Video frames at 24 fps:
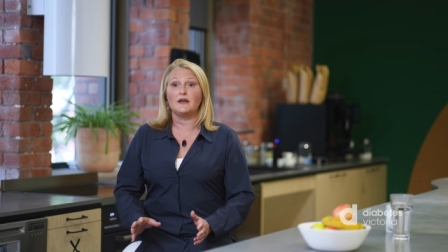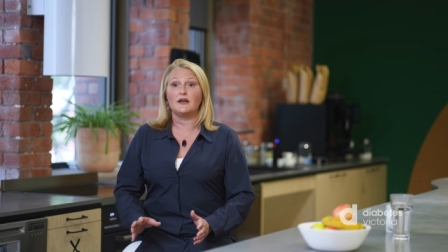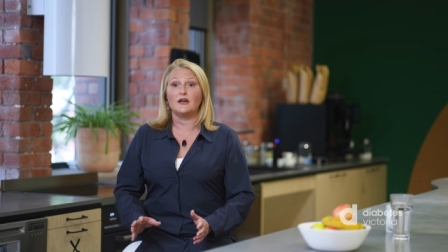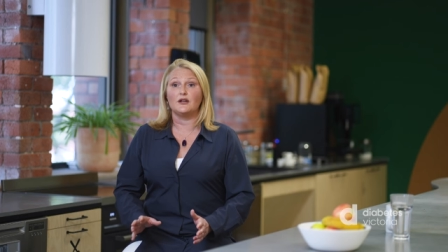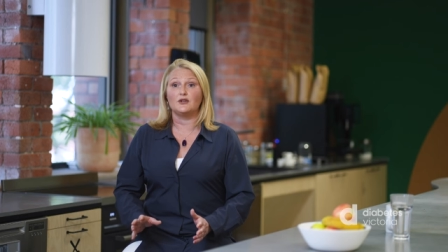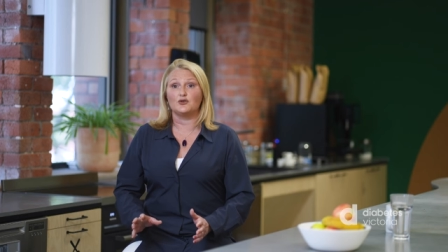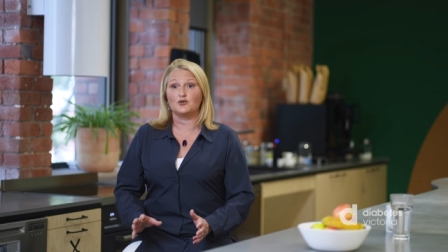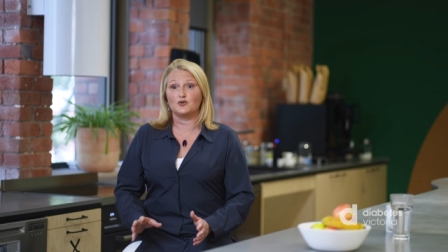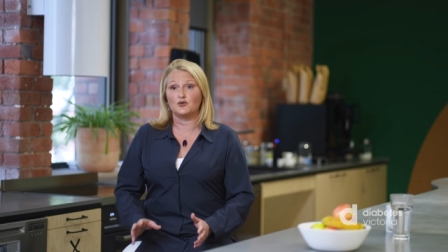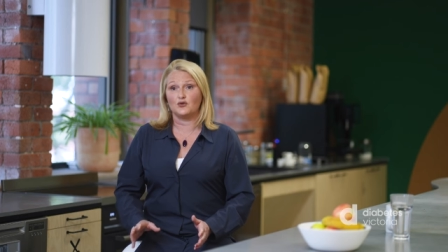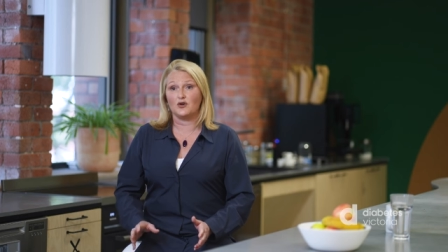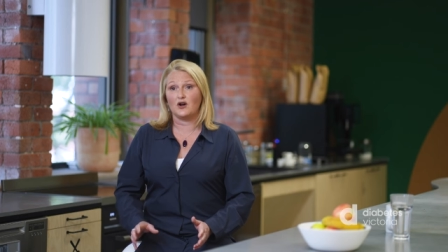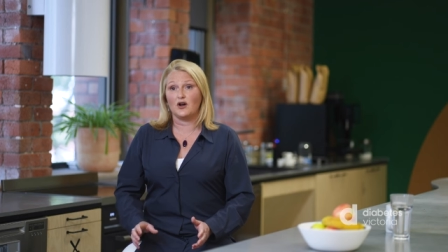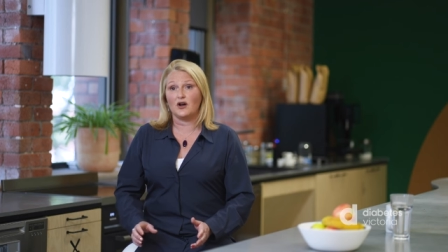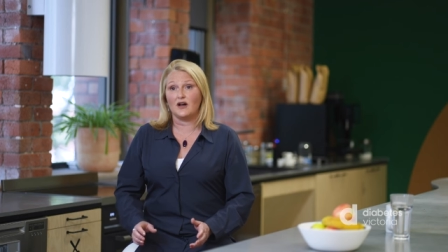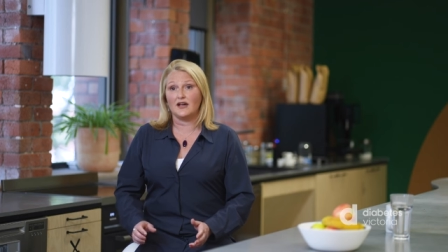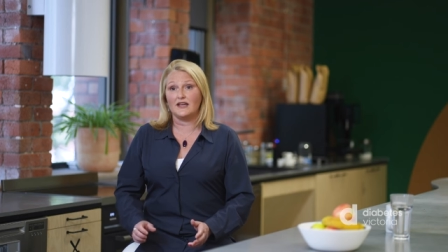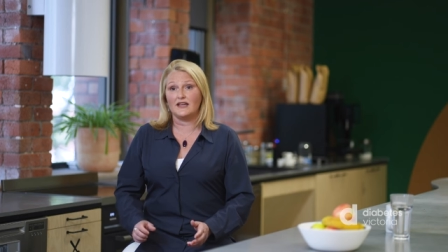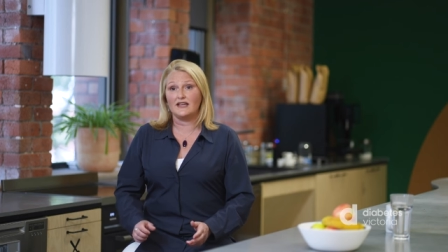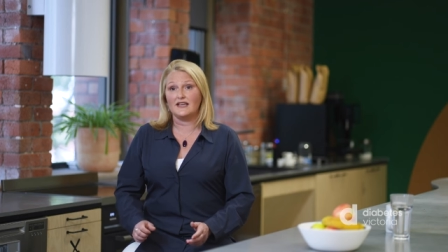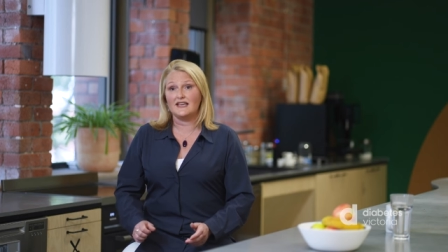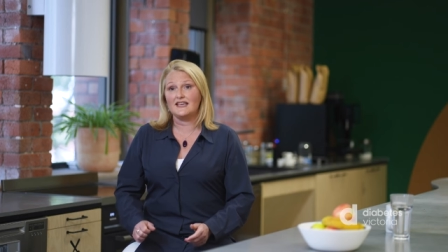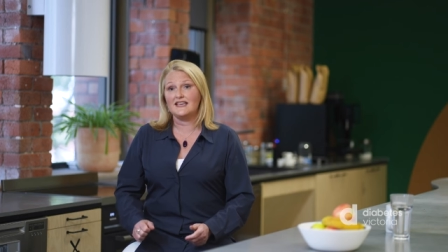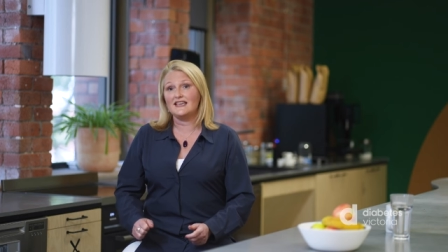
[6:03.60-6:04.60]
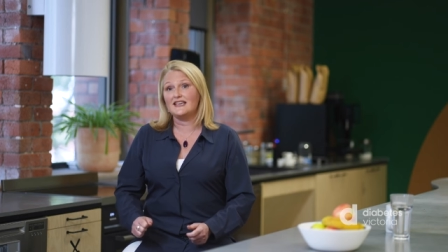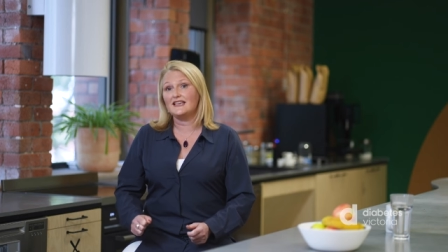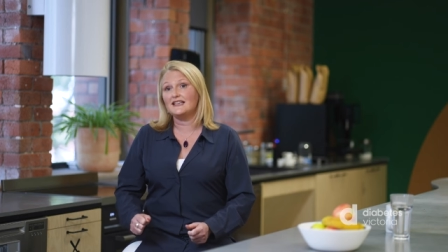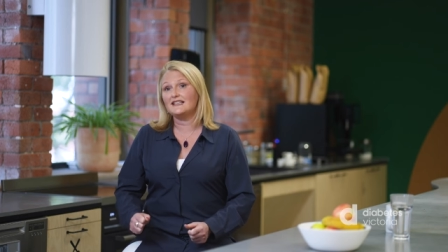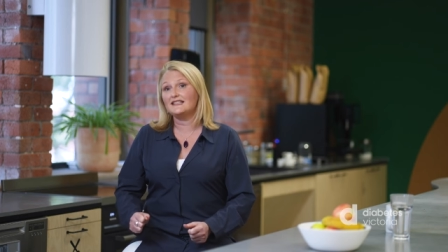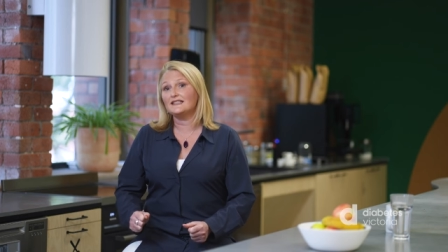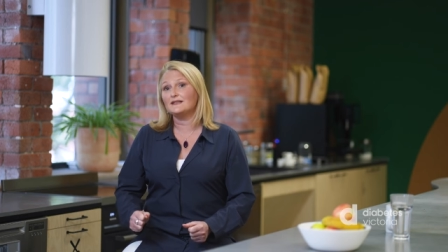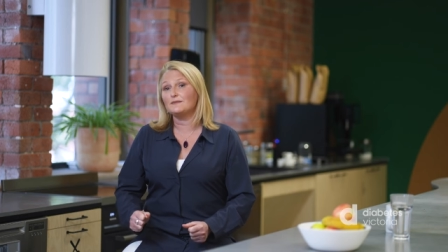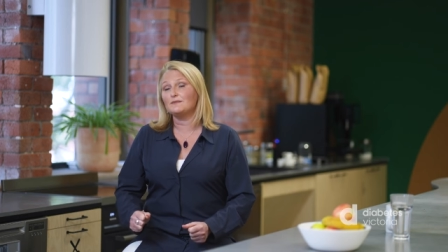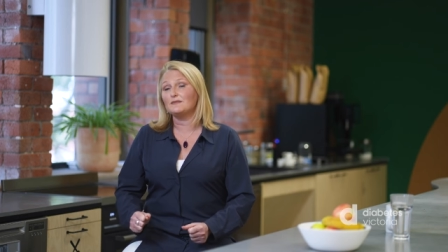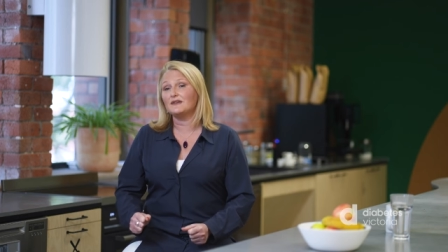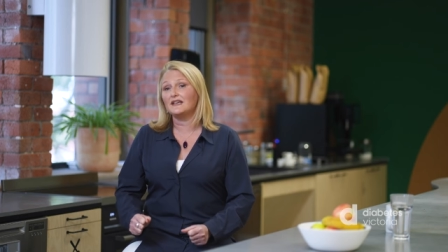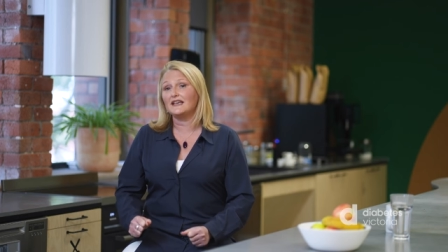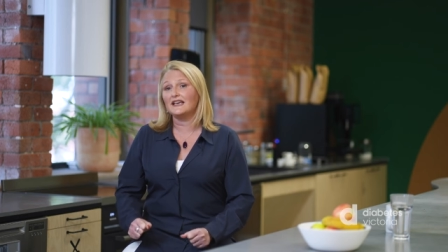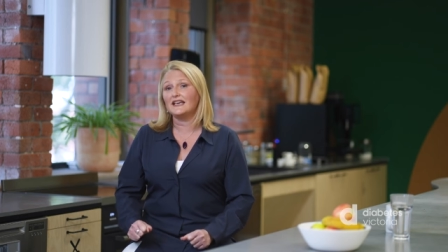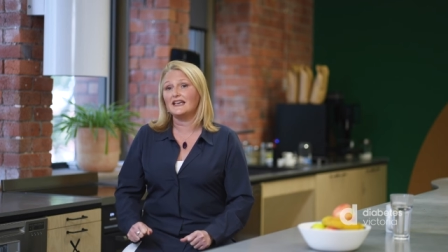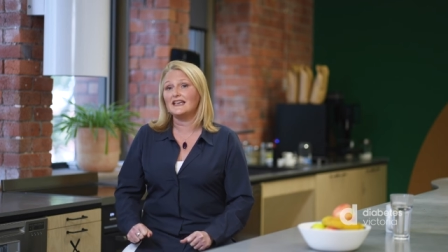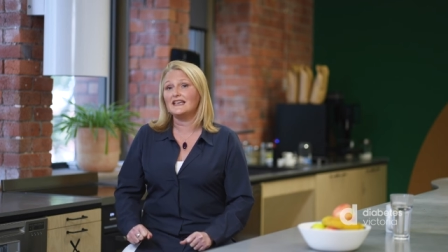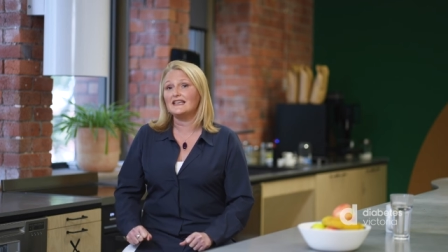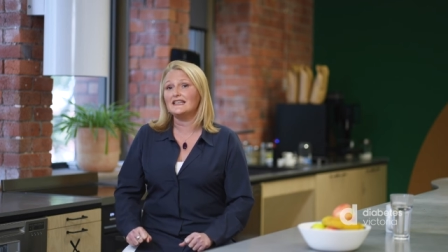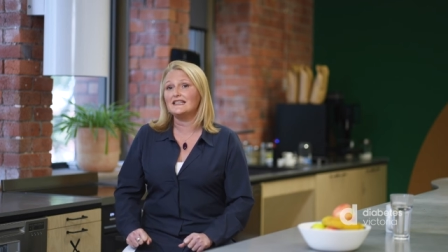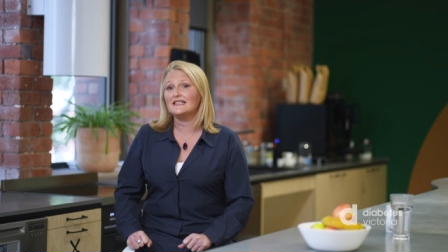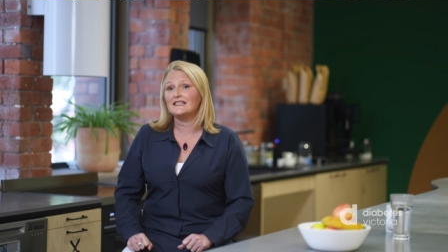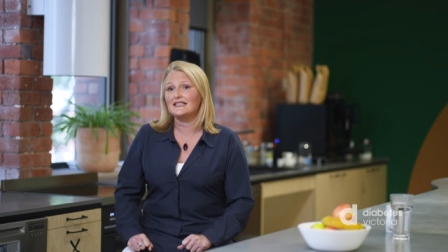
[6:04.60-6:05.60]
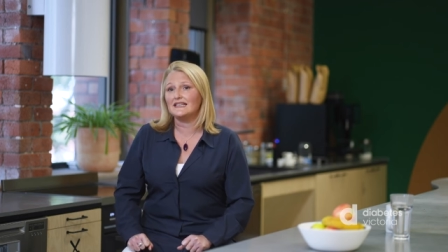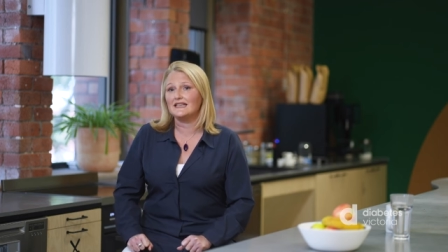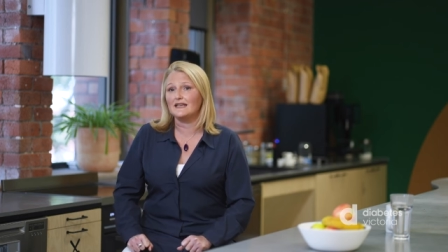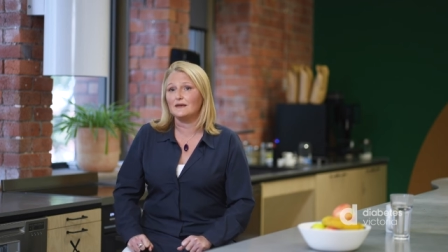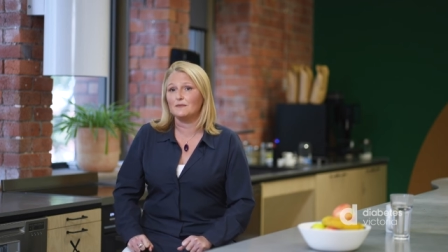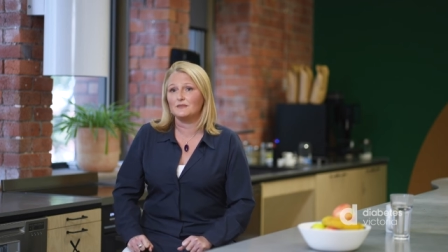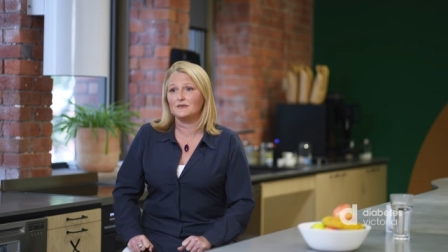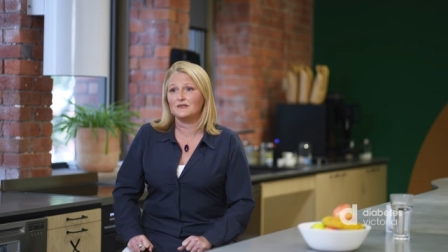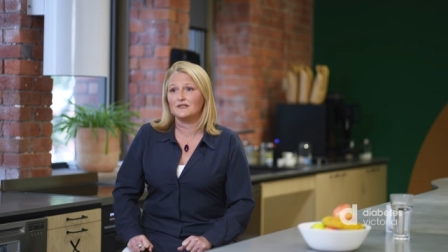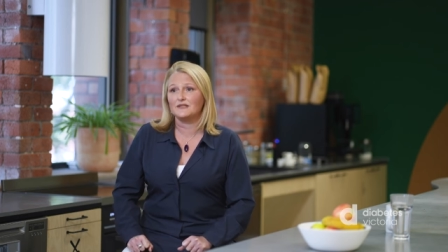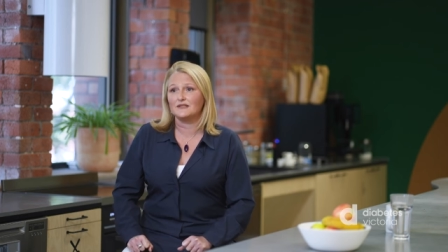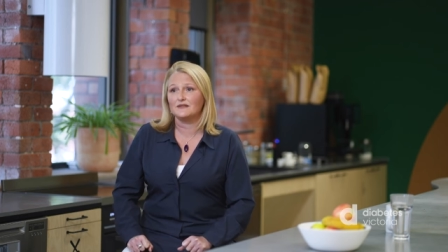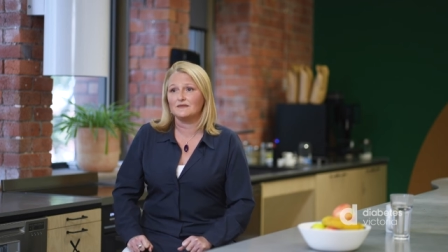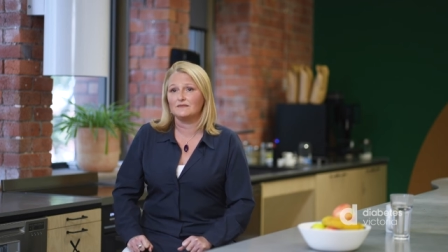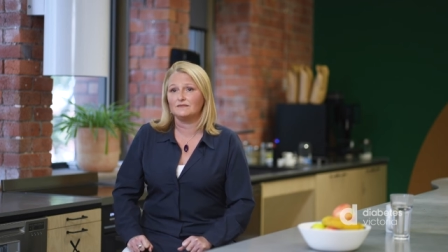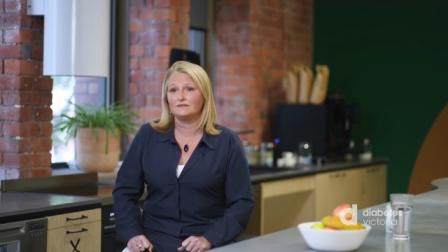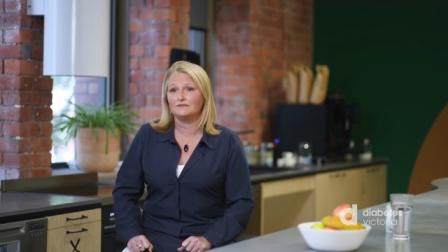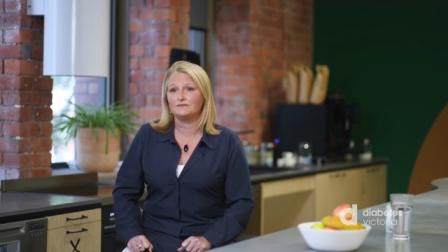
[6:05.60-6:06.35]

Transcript: a try, here's some key tips.